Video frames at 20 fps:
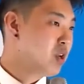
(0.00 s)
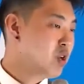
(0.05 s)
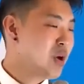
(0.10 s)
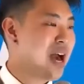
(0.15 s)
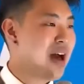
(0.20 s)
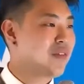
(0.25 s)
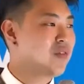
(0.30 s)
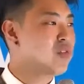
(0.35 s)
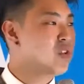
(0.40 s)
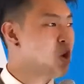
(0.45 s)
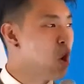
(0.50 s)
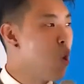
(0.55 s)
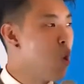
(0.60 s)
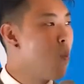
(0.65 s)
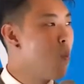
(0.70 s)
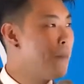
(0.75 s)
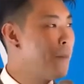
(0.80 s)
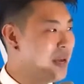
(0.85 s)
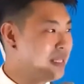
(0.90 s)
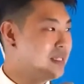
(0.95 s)
you have
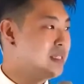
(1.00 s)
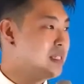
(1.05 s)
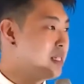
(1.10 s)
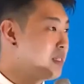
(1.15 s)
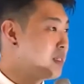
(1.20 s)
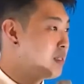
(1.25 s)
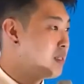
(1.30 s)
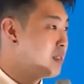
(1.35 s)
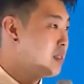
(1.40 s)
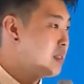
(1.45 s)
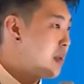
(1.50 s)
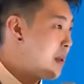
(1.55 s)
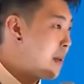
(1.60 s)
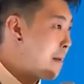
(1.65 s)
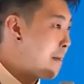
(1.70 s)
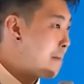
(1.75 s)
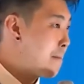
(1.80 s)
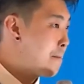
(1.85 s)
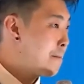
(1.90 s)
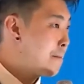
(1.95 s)
no business.
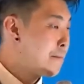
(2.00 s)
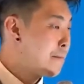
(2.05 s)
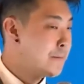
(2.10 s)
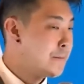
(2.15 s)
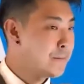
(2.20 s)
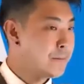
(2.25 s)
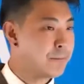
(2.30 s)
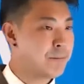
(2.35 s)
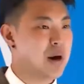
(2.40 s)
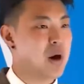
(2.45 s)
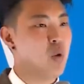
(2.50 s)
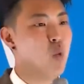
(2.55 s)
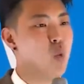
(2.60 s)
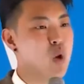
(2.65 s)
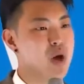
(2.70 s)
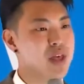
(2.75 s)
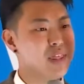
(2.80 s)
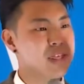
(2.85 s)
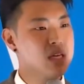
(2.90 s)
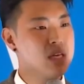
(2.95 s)
But
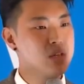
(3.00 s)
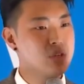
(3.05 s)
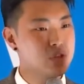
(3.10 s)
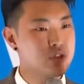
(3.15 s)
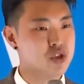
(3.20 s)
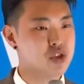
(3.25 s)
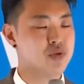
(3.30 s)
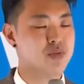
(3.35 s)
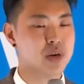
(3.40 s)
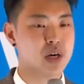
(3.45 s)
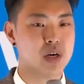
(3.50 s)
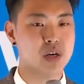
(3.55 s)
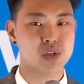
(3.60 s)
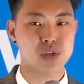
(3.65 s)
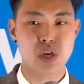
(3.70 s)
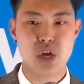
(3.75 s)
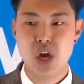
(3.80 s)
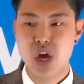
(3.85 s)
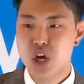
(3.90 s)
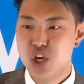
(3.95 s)
with
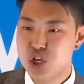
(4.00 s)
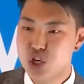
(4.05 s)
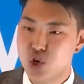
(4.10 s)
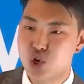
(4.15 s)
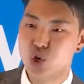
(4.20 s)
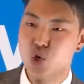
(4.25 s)
consumers, you